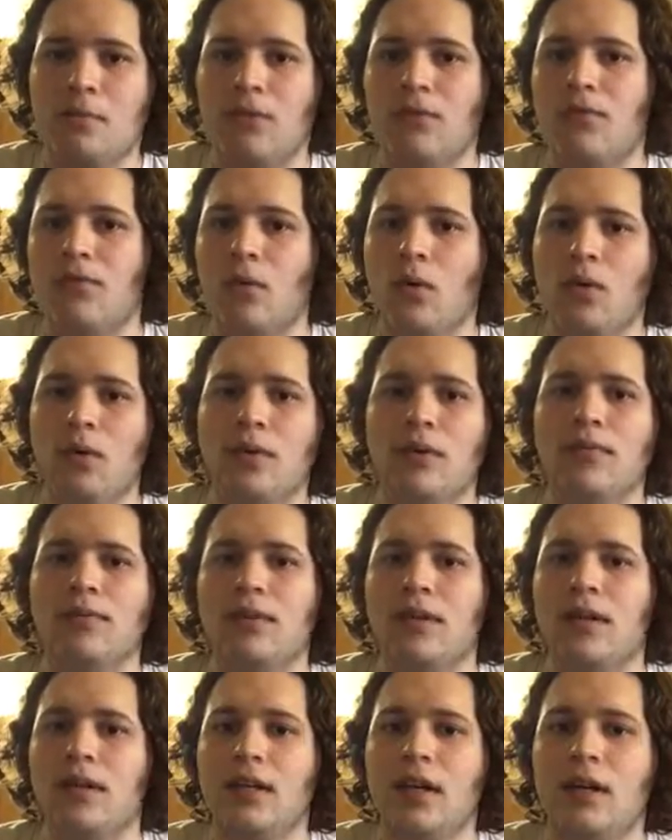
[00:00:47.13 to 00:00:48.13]
before the
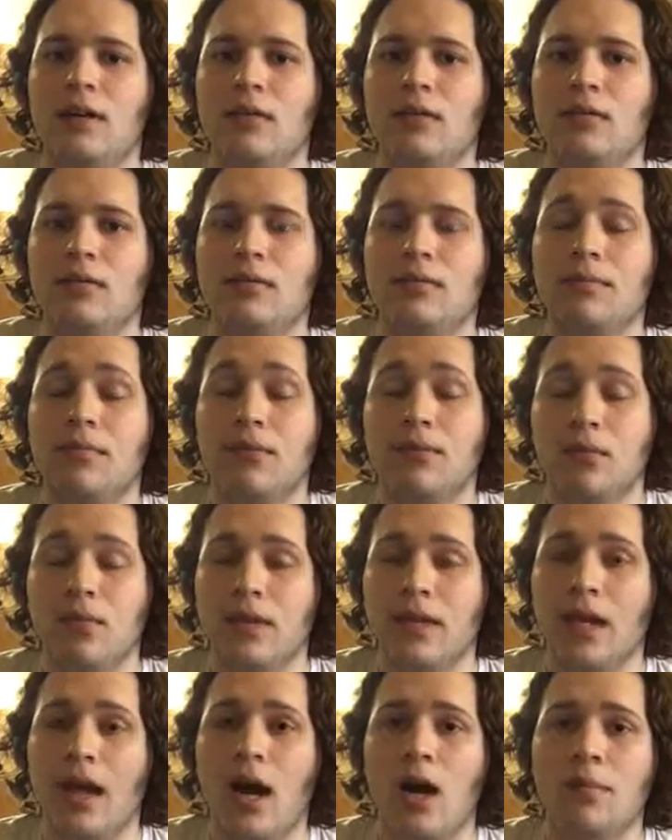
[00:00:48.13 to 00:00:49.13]
video, before
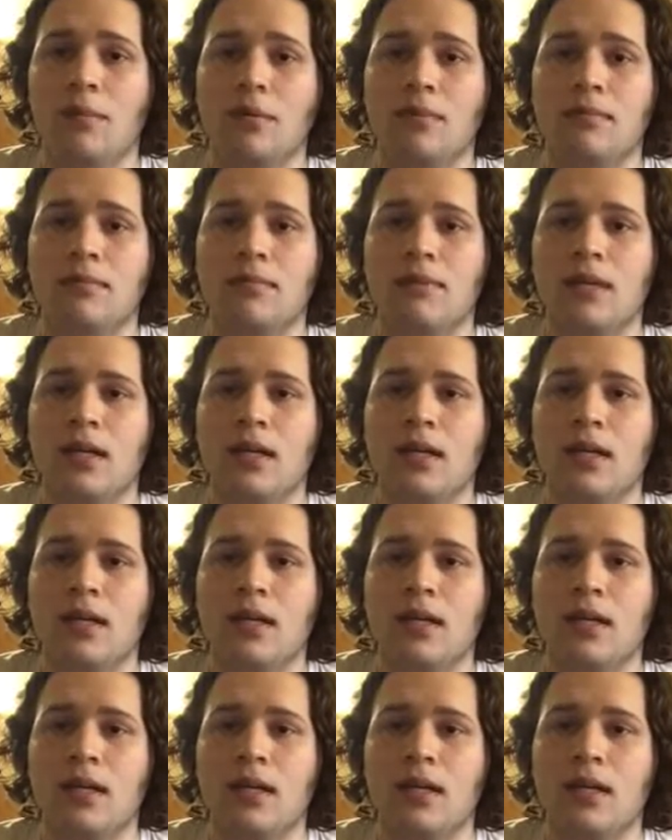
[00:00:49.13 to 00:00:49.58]
the album,